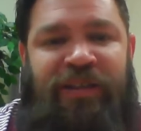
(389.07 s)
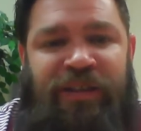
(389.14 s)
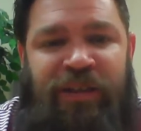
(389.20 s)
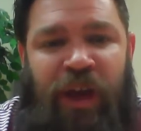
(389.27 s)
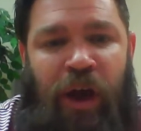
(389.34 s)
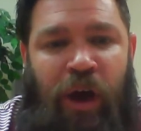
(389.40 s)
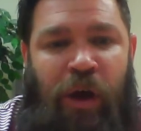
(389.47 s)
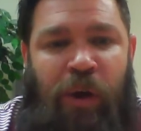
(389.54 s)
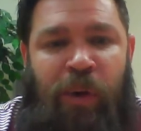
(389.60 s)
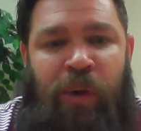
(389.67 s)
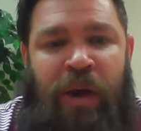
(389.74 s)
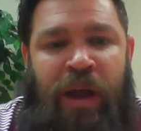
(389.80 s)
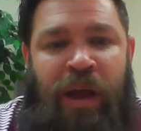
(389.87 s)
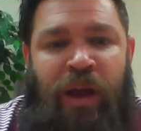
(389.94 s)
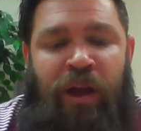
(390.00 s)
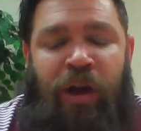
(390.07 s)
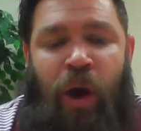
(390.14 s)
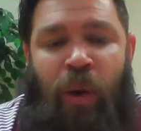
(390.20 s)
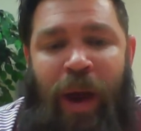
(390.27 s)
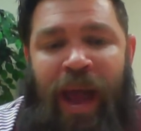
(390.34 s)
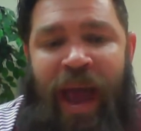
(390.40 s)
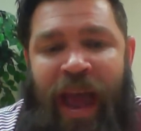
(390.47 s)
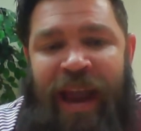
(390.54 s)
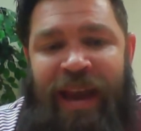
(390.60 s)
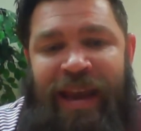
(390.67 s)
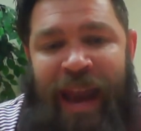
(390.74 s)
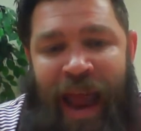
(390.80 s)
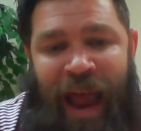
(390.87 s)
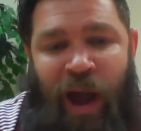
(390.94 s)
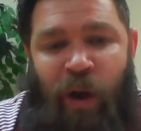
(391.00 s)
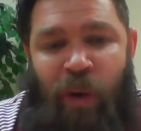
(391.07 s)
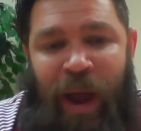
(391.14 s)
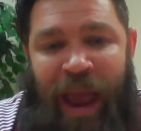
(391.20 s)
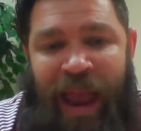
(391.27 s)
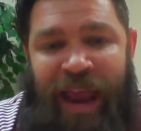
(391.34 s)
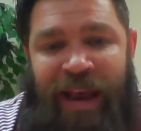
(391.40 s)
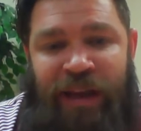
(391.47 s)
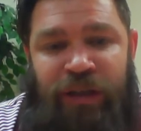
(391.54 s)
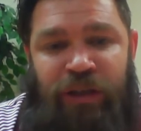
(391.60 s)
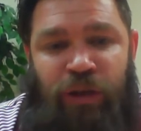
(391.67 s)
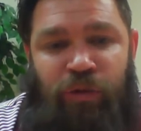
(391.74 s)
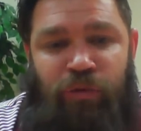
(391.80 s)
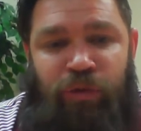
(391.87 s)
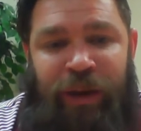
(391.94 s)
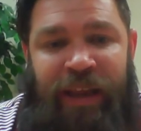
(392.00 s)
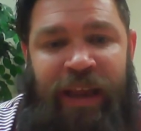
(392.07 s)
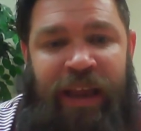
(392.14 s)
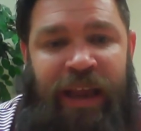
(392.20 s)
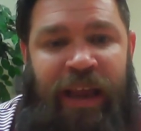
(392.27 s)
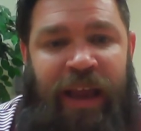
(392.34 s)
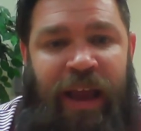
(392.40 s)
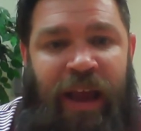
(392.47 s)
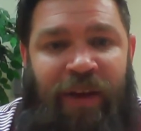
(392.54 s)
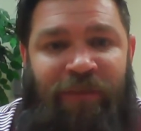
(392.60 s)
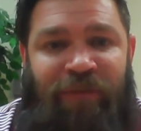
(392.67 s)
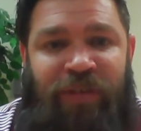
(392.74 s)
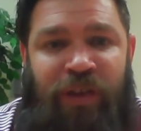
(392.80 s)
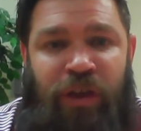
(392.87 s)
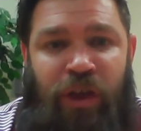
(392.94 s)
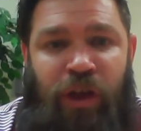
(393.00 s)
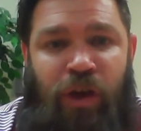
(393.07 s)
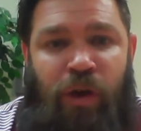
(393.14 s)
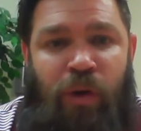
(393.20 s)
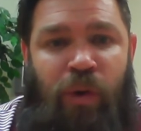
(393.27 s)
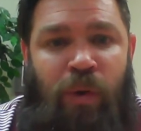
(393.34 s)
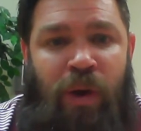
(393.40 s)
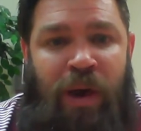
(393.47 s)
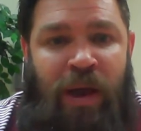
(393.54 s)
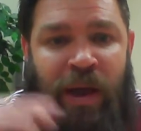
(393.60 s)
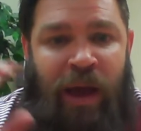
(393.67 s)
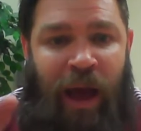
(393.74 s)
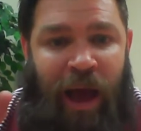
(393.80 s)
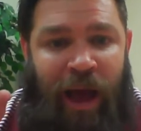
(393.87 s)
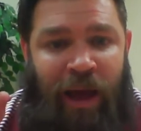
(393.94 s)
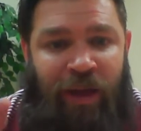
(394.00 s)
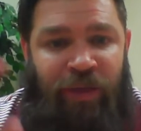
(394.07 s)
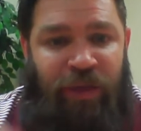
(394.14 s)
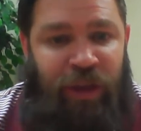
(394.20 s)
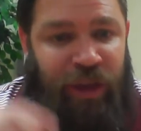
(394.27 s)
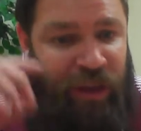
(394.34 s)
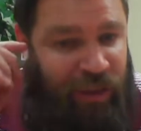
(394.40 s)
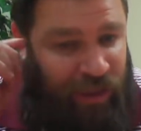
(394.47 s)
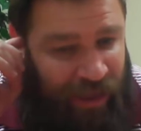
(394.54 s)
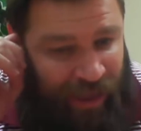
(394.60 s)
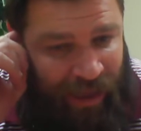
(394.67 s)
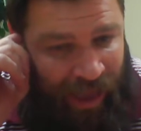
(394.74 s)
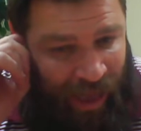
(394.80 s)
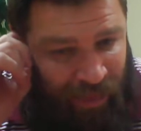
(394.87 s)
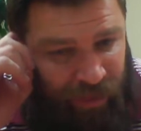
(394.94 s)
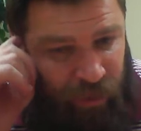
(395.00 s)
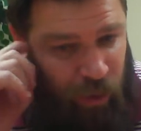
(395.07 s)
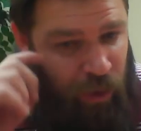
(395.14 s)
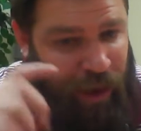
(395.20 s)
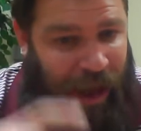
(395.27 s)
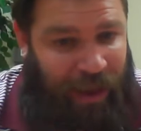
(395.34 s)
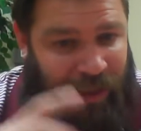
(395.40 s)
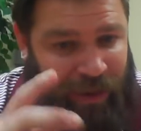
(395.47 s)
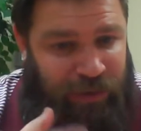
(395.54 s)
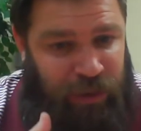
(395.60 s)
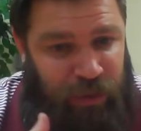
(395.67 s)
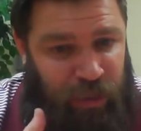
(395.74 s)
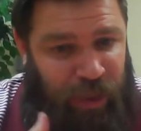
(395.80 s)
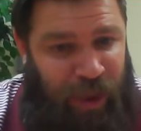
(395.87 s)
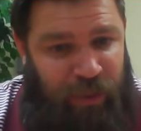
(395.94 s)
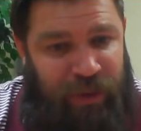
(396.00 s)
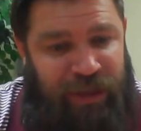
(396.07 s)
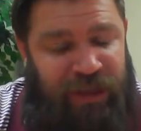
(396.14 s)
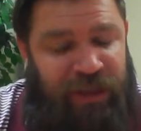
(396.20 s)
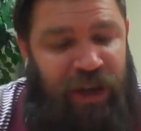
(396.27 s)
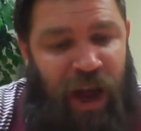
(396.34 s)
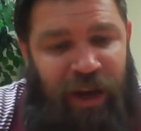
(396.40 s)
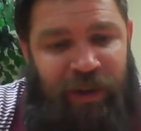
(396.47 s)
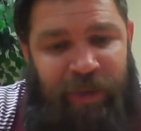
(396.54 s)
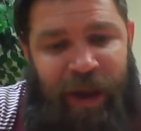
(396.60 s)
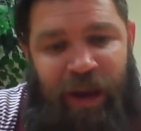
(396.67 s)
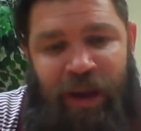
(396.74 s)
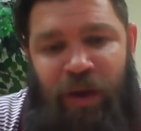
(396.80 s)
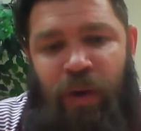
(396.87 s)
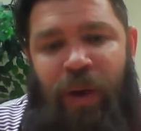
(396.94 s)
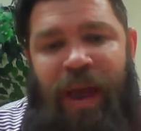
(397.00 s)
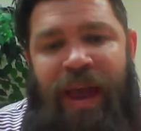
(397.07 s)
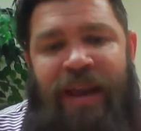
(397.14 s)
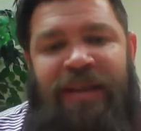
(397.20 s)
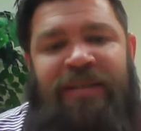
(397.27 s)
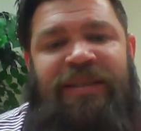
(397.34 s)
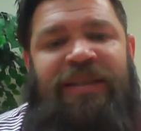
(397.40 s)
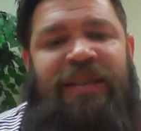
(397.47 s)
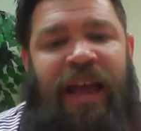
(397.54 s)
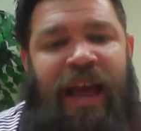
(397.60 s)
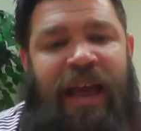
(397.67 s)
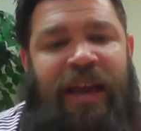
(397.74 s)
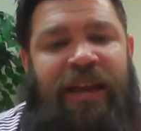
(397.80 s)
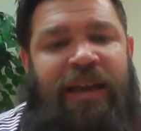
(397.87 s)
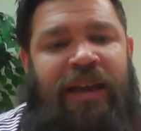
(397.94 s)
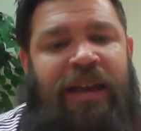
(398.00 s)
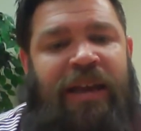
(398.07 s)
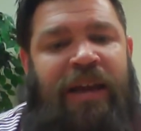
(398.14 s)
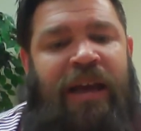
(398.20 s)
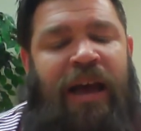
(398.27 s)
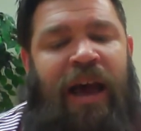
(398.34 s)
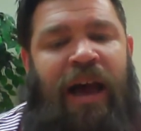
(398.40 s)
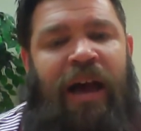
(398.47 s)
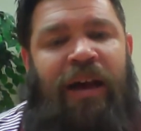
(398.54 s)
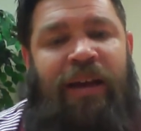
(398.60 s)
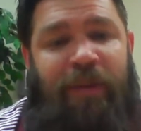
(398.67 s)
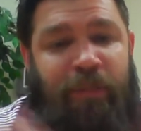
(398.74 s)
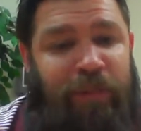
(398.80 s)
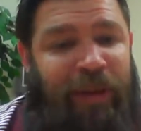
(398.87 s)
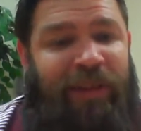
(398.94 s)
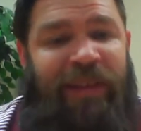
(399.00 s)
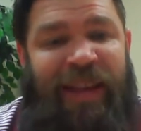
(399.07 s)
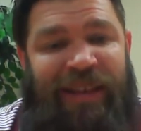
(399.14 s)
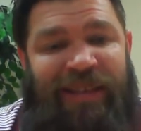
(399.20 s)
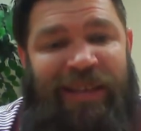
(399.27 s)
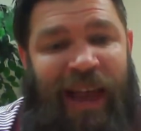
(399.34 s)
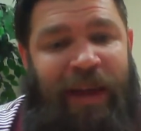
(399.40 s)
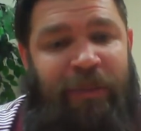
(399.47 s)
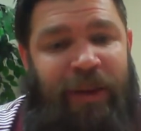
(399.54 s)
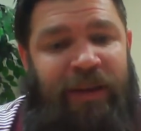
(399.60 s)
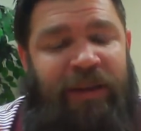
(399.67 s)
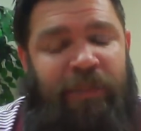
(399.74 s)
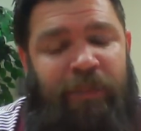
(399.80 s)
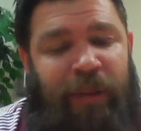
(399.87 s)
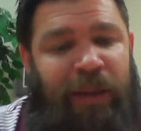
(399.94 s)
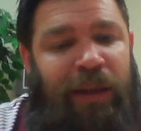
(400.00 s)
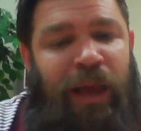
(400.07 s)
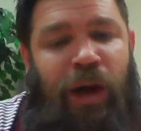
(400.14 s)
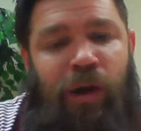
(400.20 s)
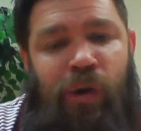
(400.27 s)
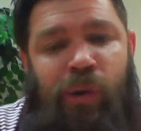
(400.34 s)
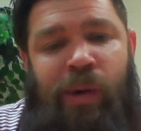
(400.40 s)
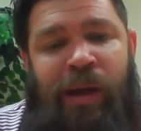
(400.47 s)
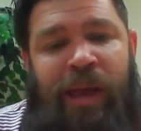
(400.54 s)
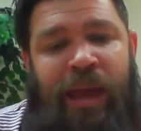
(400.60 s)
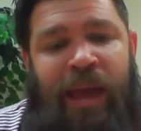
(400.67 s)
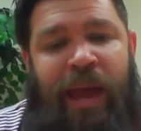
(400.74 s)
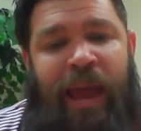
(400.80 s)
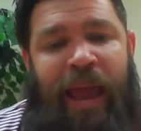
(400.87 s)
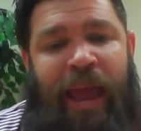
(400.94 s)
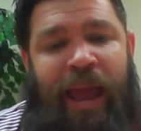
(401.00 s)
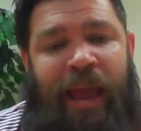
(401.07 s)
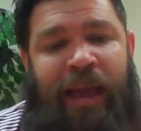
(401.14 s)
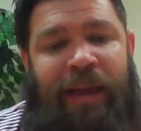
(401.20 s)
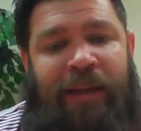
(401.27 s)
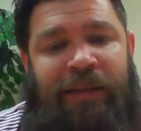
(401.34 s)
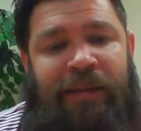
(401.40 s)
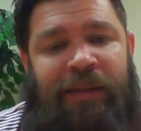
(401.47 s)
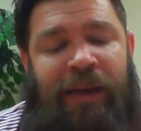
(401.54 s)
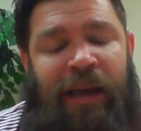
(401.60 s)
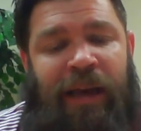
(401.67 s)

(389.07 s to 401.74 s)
So go ahead now and review the ethical guidelines that we just talked about, and go ahead and sign, complete the assignment below, and